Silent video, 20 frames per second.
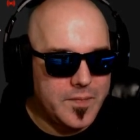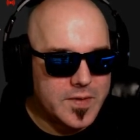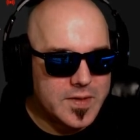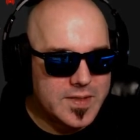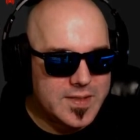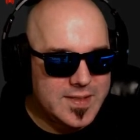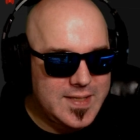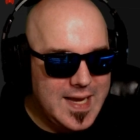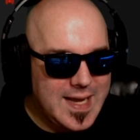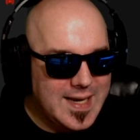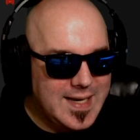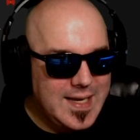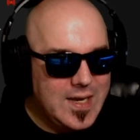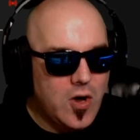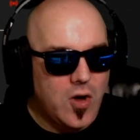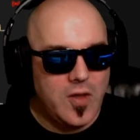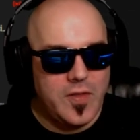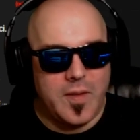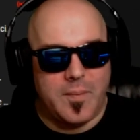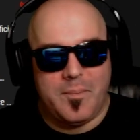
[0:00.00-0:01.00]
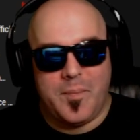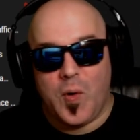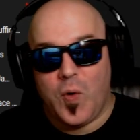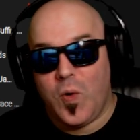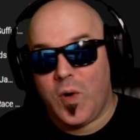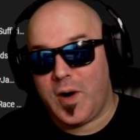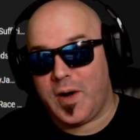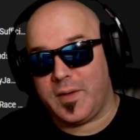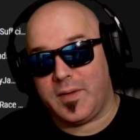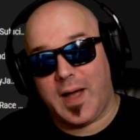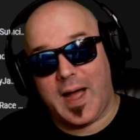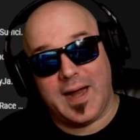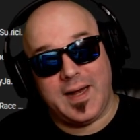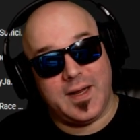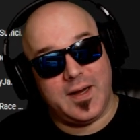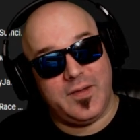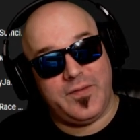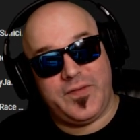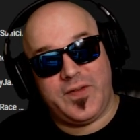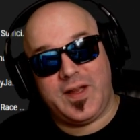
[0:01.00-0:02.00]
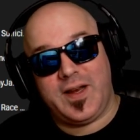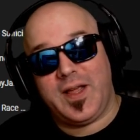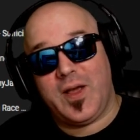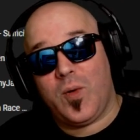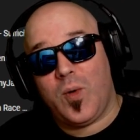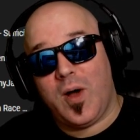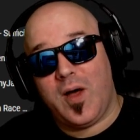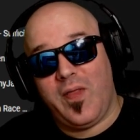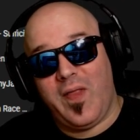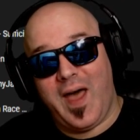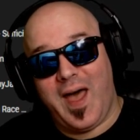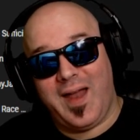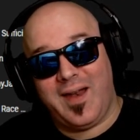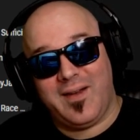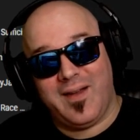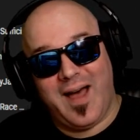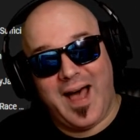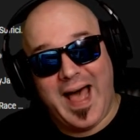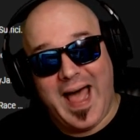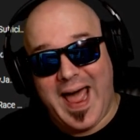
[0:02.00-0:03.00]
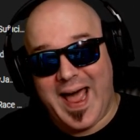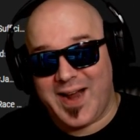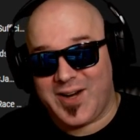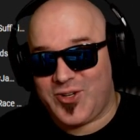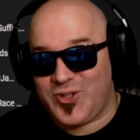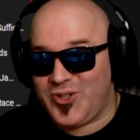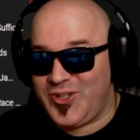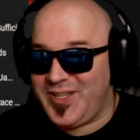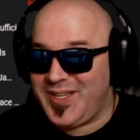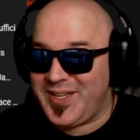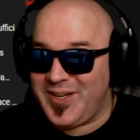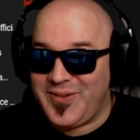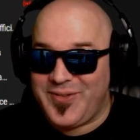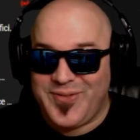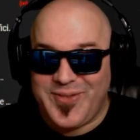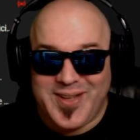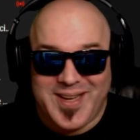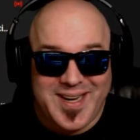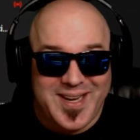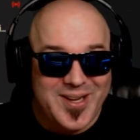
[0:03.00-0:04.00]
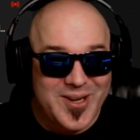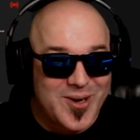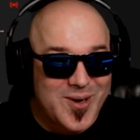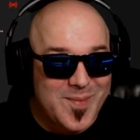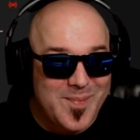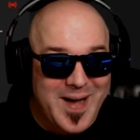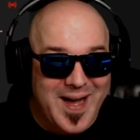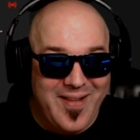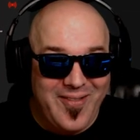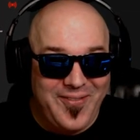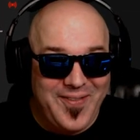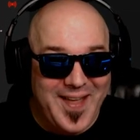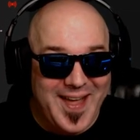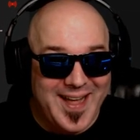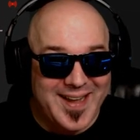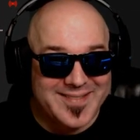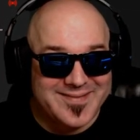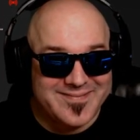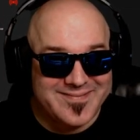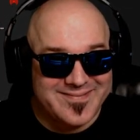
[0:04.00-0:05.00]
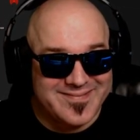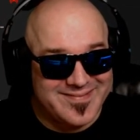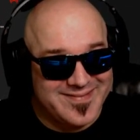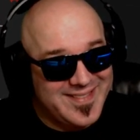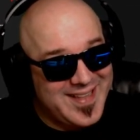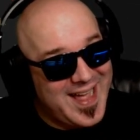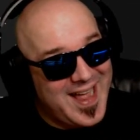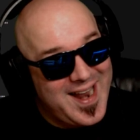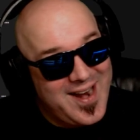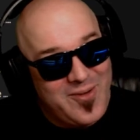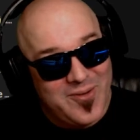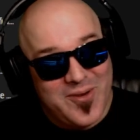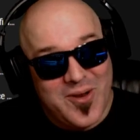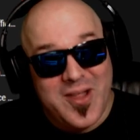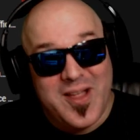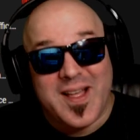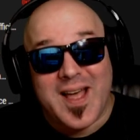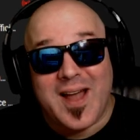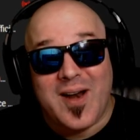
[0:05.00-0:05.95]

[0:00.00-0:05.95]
Sandy on the board. I did a video on that. I actually did a video about that. I don't